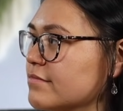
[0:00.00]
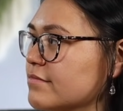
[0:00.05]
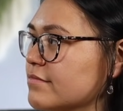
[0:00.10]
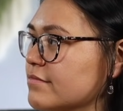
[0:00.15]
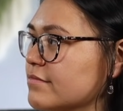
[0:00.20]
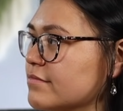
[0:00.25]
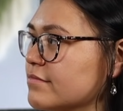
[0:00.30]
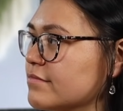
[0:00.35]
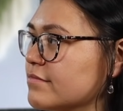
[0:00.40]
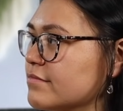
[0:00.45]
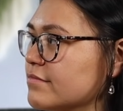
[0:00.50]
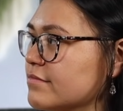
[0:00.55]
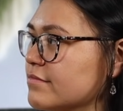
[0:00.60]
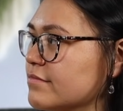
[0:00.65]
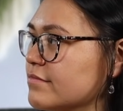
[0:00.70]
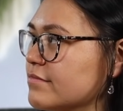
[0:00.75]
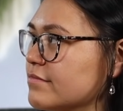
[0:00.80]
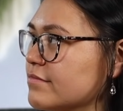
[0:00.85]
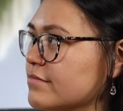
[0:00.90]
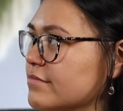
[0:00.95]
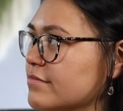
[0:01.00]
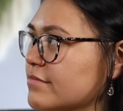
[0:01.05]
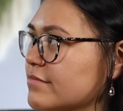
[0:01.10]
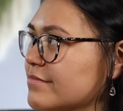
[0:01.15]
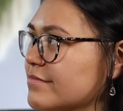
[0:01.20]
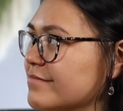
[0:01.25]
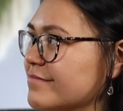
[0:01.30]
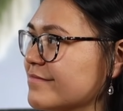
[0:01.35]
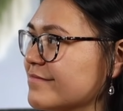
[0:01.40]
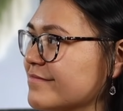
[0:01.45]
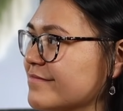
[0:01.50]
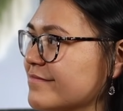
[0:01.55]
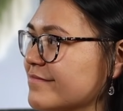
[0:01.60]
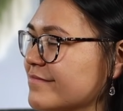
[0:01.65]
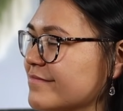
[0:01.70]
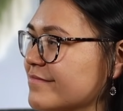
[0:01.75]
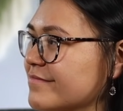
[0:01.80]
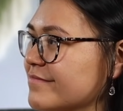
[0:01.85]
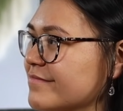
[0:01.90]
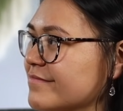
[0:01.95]

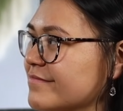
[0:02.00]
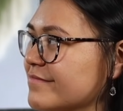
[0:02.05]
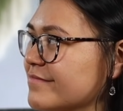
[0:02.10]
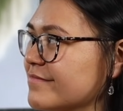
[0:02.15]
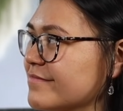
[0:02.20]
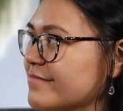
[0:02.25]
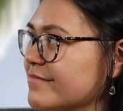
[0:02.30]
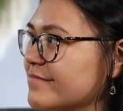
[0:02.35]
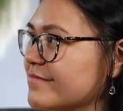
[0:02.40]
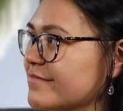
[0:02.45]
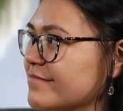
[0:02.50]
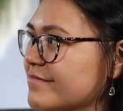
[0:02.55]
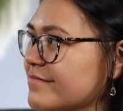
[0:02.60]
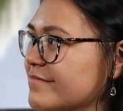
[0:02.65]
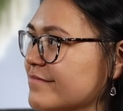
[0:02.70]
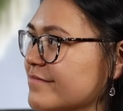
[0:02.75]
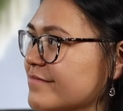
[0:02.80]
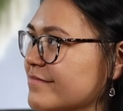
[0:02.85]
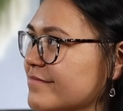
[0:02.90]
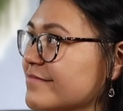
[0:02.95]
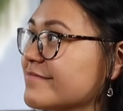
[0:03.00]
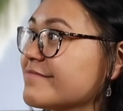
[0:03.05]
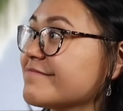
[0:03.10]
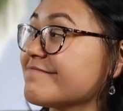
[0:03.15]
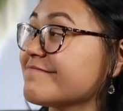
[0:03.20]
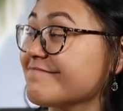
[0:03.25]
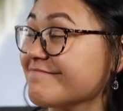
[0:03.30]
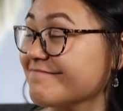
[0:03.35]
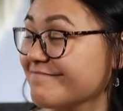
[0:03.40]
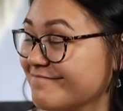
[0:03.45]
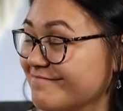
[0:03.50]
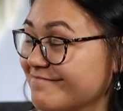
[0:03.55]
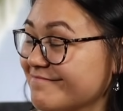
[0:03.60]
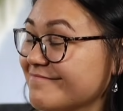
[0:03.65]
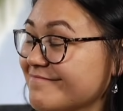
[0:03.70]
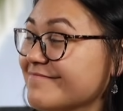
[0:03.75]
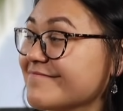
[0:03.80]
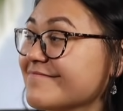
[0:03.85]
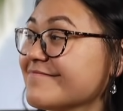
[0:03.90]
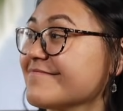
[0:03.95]

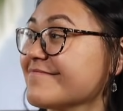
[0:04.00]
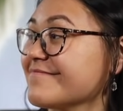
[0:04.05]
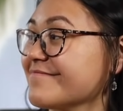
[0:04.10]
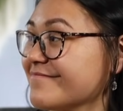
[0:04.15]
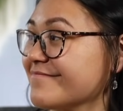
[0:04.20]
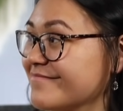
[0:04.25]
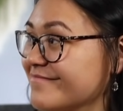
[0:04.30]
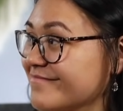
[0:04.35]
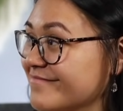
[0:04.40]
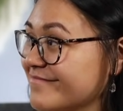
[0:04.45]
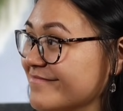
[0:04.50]
(silent)